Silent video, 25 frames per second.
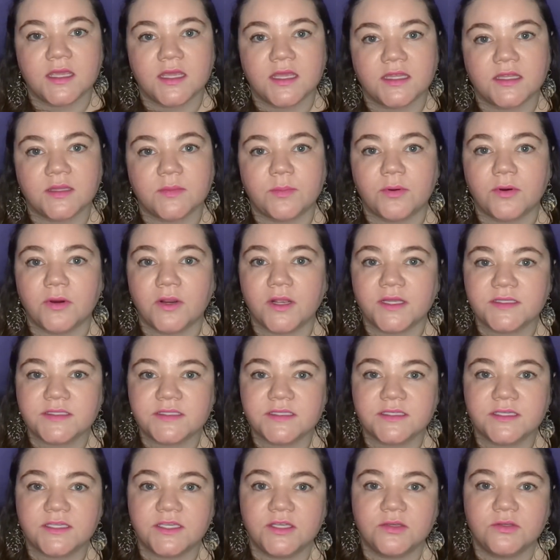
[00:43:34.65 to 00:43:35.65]
The
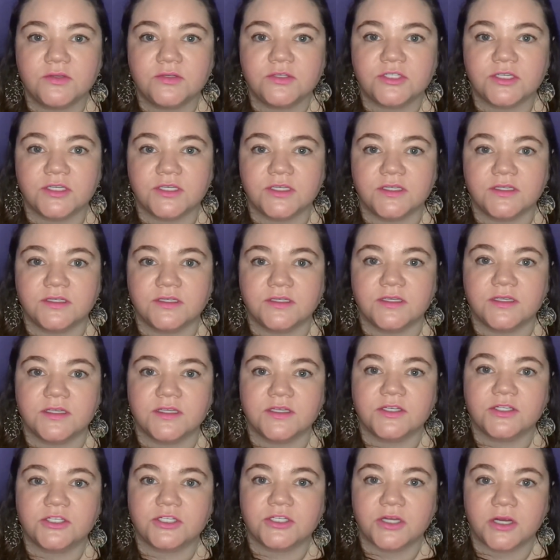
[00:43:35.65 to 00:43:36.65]
prosecution
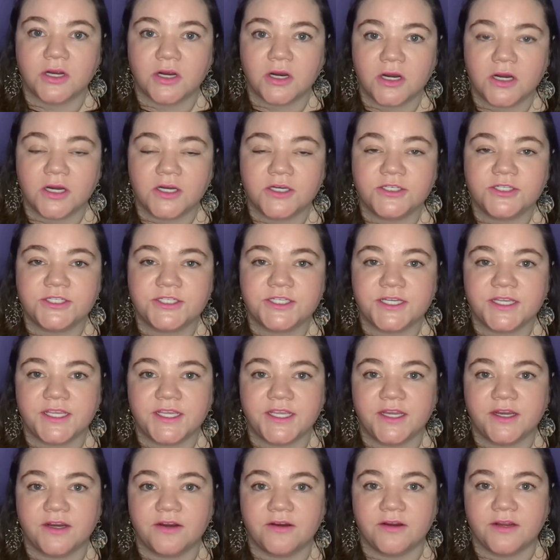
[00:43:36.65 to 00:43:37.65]
charged
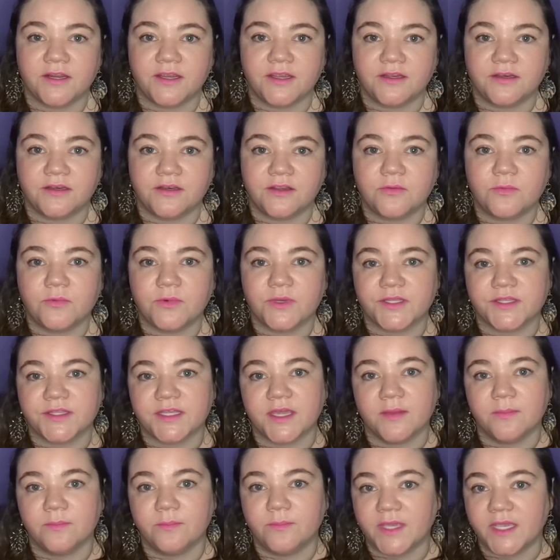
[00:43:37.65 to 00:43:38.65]
Kiran with
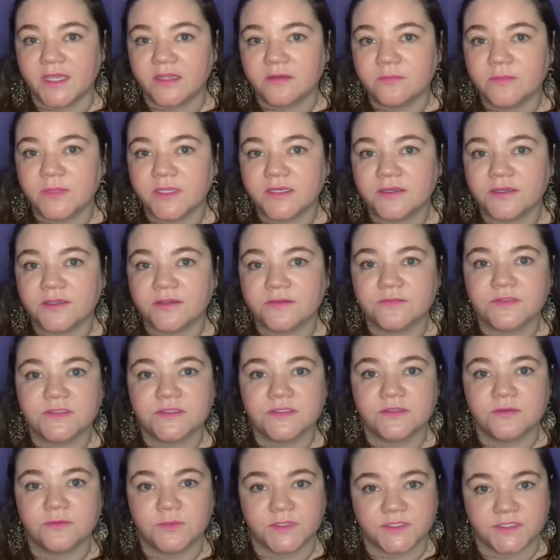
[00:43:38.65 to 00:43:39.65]
abetment of
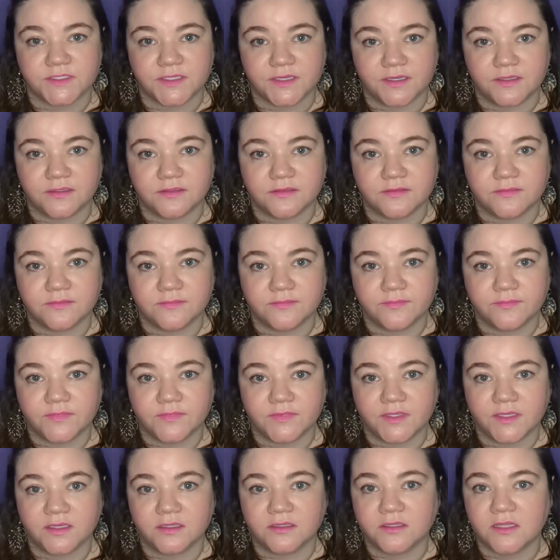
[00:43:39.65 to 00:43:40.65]
suicide,
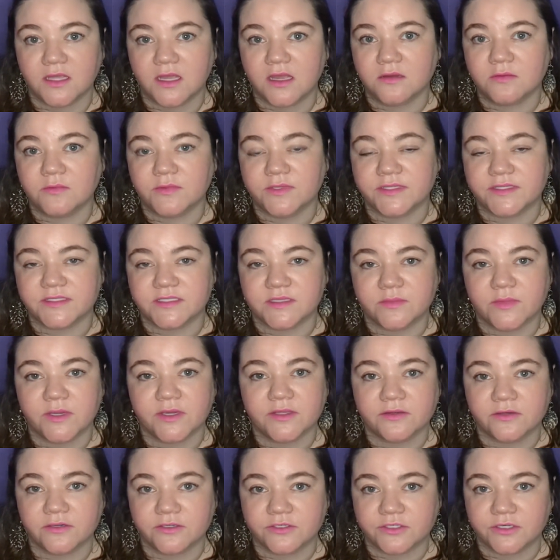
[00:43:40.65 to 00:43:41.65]
along with some
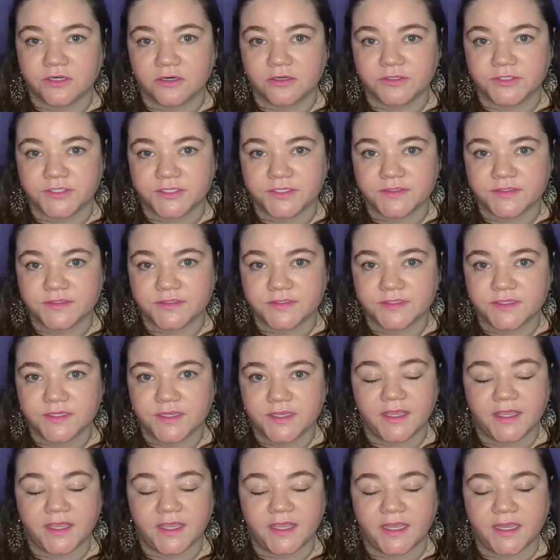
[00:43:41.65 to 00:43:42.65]
other charges,
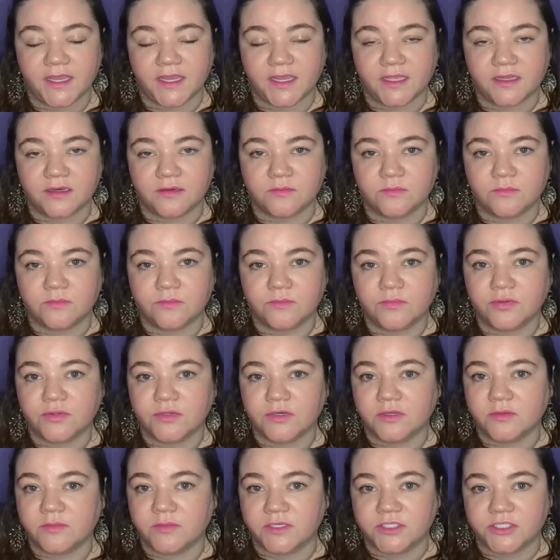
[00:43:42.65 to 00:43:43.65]
and put
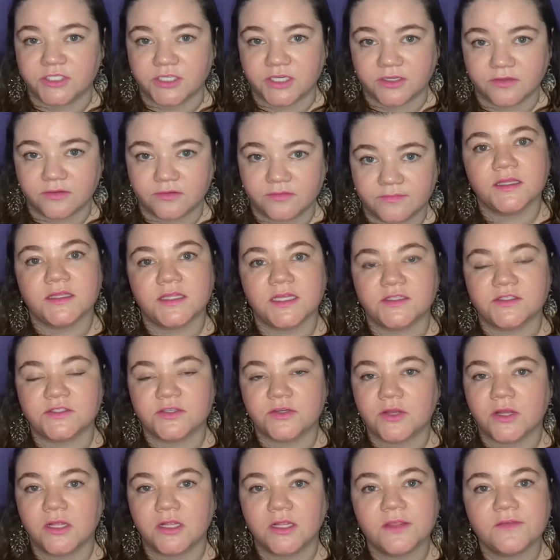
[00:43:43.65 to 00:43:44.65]
him in jail. They
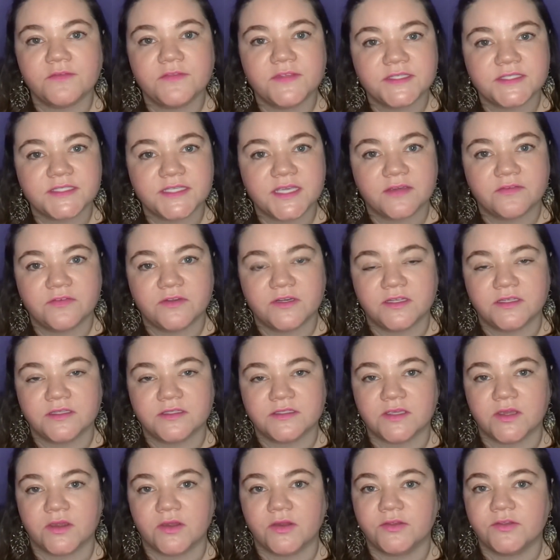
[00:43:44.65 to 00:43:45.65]
took all of this
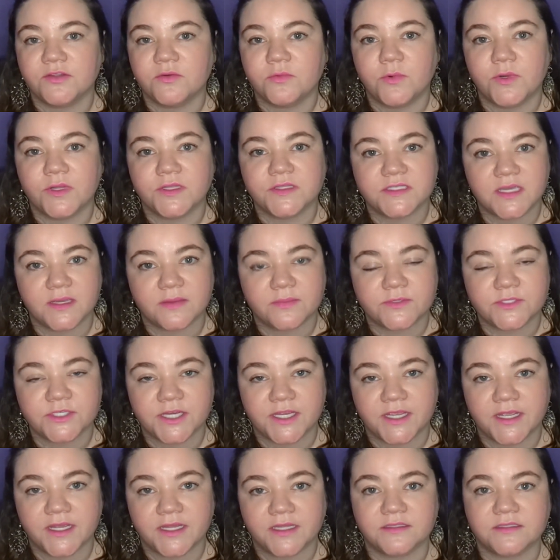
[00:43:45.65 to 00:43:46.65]
evidence, all the WhatsApp
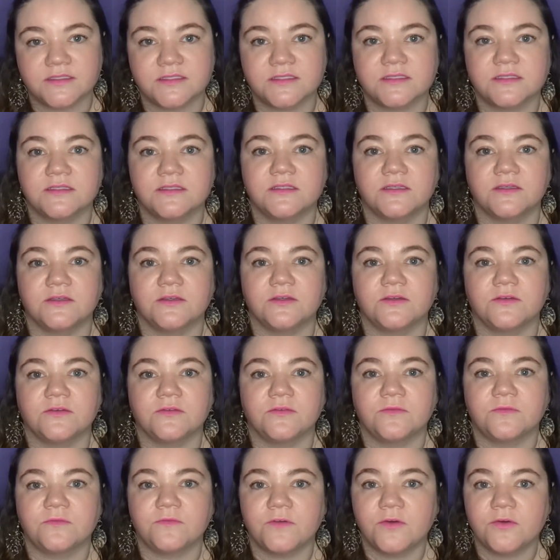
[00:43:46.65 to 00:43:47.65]
chats, the
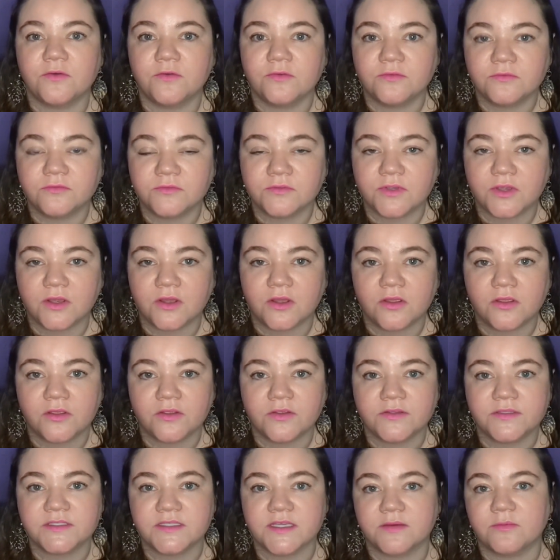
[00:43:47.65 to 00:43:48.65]
phone
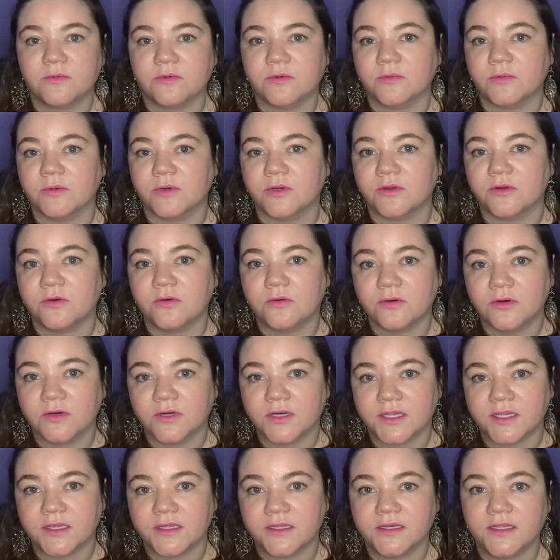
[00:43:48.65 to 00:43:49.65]
calls that were
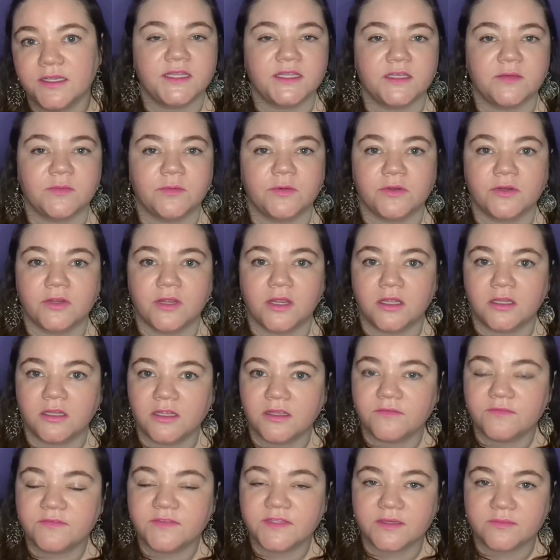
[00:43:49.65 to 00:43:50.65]
recorded, they put all
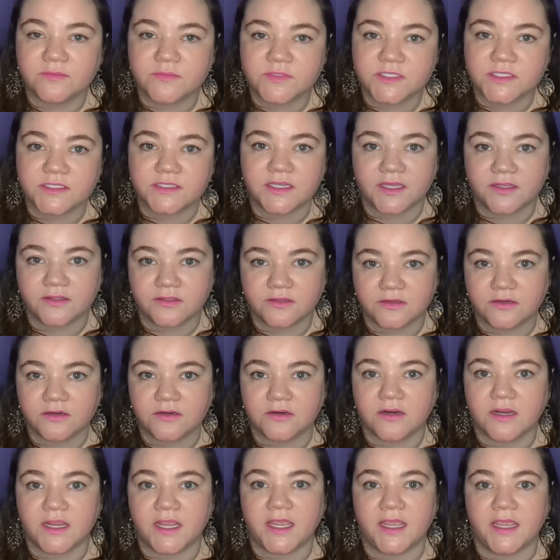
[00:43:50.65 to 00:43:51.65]
of them
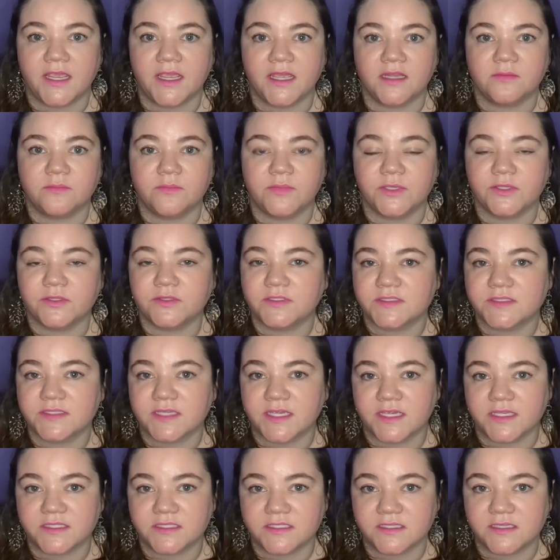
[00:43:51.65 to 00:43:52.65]
together and built this
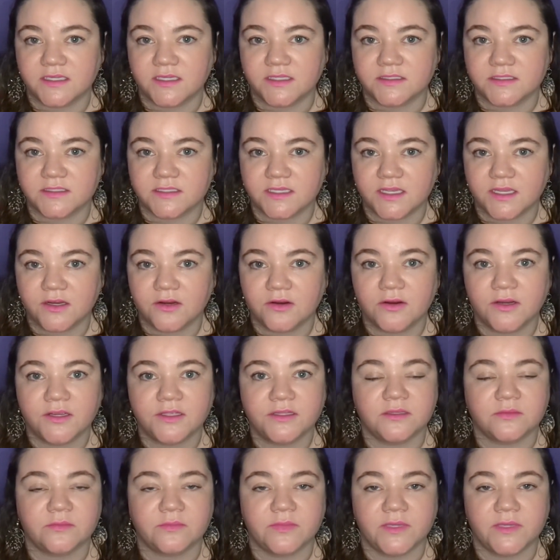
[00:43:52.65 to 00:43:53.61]
case against Kiran that